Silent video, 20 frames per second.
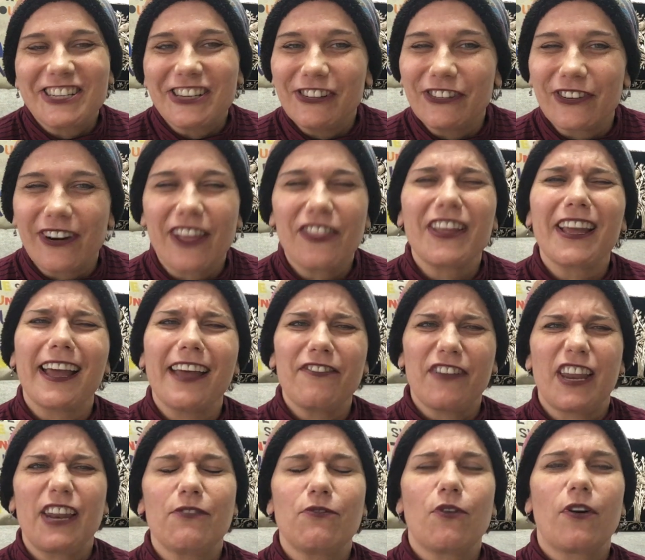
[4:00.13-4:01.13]
children. I think I have
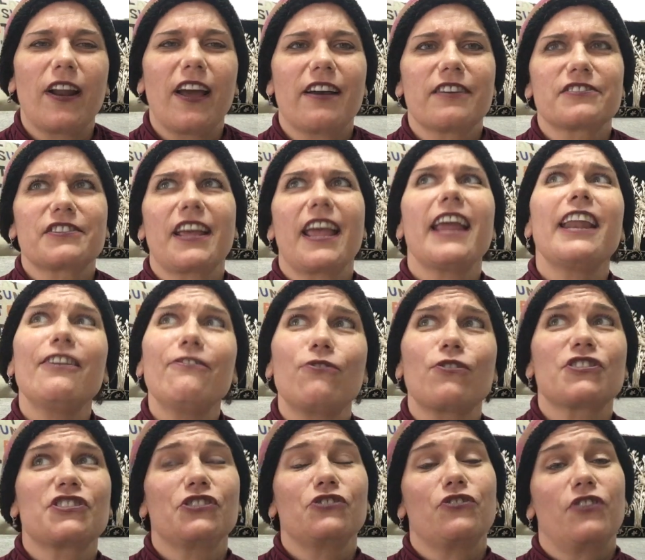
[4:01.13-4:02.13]
84 now, actually.
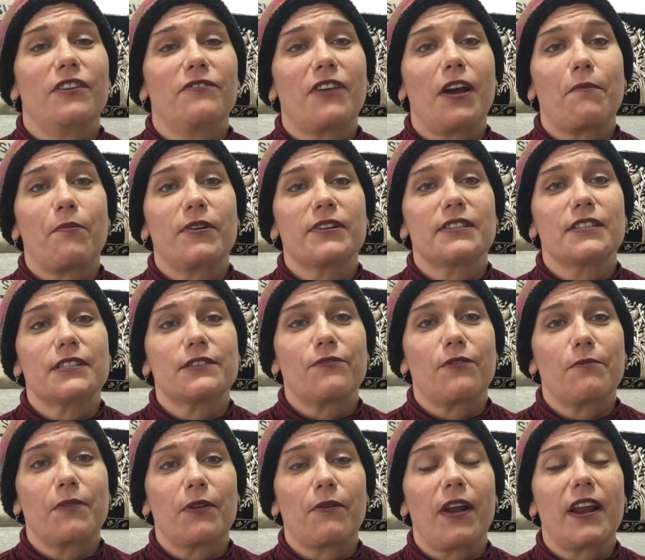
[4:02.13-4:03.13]
84 children have got presents
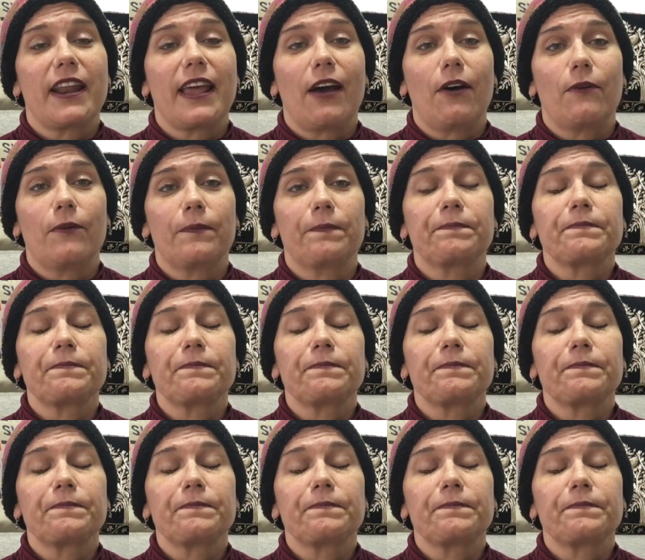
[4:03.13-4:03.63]
for me right now.